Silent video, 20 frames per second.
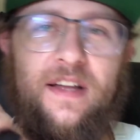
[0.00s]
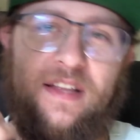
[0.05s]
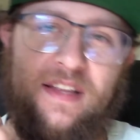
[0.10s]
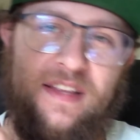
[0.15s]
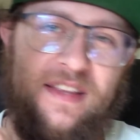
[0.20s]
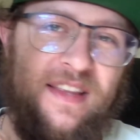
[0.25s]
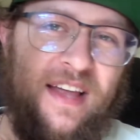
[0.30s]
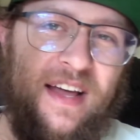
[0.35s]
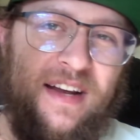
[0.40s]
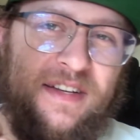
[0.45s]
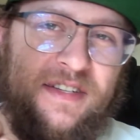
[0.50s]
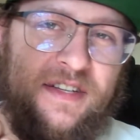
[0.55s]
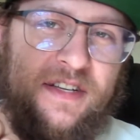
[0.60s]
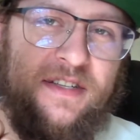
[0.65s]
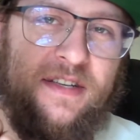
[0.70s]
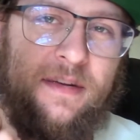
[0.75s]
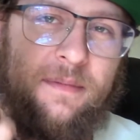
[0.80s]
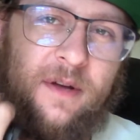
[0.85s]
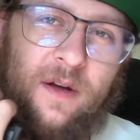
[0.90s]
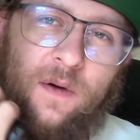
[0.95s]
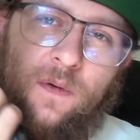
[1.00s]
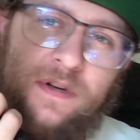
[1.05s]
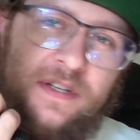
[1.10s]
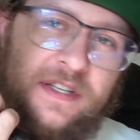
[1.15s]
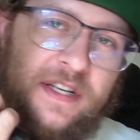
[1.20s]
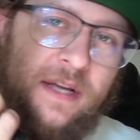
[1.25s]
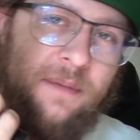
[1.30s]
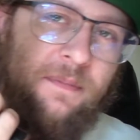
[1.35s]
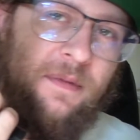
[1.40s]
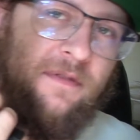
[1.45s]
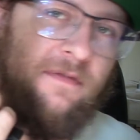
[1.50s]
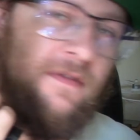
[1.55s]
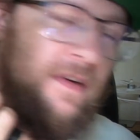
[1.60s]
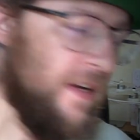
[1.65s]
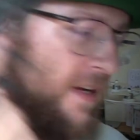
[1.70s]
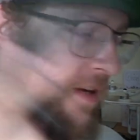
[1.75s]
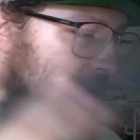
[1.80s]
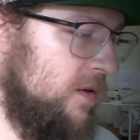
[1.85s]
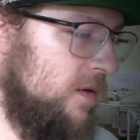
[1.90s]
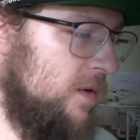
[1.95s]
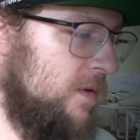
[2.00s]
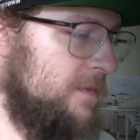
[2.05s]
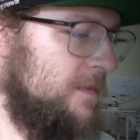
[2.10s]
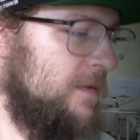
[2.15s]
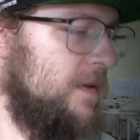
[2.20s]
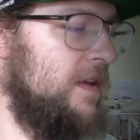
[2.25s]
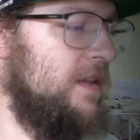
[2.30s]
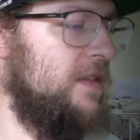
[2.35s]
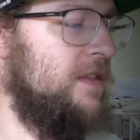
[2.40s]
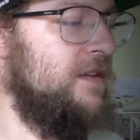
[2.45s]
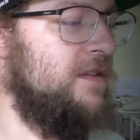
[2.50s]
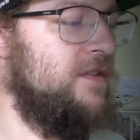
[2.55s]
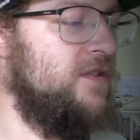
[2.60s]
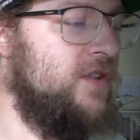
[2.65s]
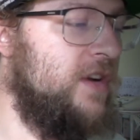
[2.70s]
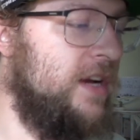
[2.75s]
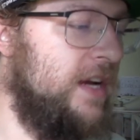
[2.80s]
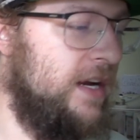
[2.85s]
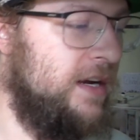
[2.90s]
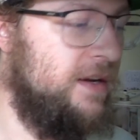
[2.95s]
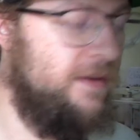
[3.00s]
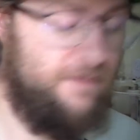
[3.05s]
that is just something, always keep your finger off the trigger.